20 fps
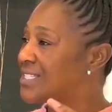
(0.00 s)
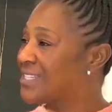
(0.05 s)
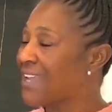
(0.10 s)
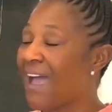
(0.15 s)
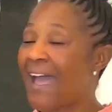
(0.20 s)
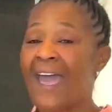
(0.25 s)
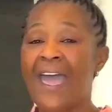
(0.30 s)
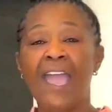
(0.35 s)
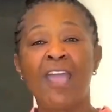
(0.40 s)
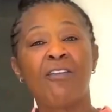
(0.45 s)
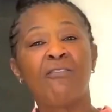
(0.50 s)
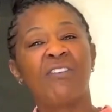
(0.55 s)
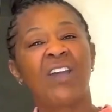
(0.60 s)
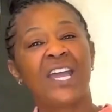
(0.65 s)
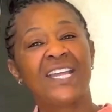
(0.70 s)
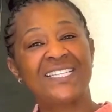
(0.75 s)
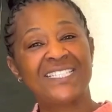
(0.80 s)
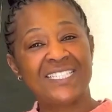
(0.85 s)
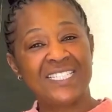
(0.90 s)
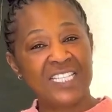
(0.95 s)
dive
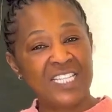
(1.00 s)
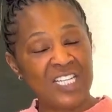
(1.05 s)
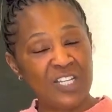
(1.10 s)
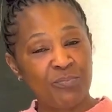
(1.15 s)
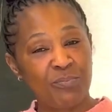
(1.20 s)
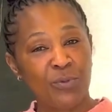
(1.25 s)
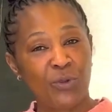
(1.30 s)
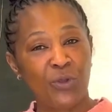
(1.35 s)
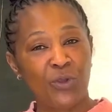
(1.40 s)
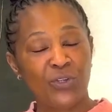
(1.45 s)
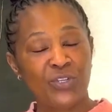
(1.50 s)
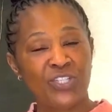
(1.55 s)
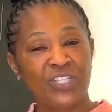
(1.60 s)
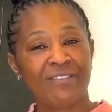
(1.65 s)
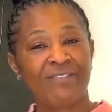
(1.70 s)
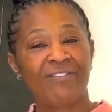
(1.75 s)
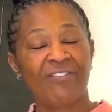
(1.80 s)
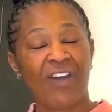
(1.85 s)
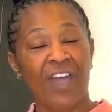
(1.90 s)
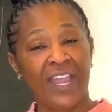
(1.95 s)
deeper
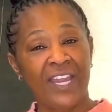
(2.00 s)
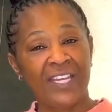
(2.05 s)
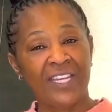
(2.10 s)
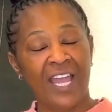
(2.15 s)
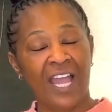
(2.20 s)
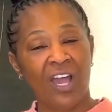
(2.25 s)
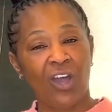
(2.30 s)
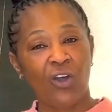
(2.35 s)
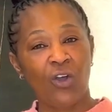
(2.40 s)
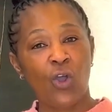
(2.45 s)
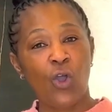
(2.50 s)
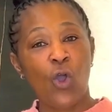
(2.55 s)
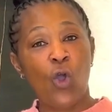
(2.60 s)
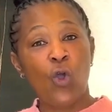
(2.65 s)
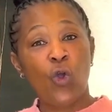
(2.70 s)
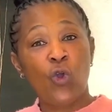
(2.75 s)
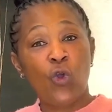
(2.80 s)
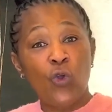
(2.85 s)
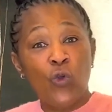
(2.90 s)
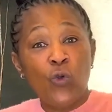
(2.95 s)
to find out
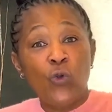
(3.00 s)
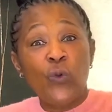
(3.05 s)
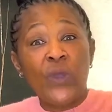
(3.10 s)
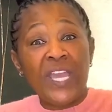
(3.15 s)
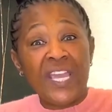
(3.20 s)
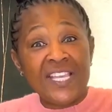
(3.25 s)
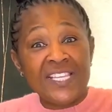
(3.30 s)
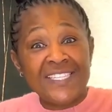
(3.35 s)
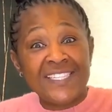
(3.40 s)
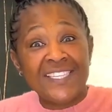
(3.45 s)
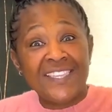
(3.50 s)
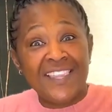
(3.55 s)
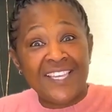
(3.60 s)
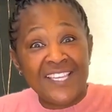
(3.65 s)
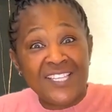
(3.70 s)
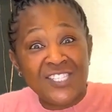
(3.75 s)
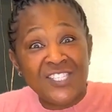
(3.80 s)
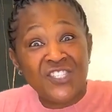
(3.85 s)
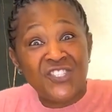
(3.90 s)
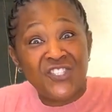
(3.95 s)
who is
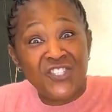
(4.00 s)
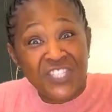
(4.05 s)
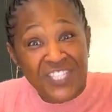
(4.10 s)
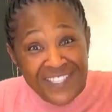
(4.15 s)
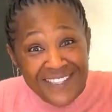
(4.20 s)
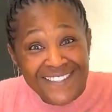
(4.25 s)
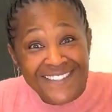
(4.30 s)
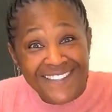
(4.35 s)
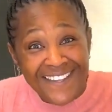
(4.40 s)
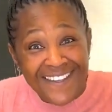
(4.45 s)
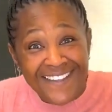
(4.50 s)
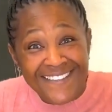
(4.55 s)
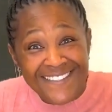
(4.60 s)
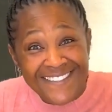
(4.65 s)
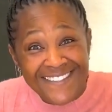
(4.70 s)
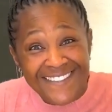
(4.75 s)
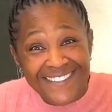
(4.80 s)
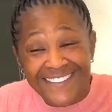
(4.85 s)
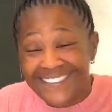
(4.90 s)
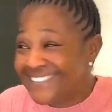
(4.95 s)
this Jesus,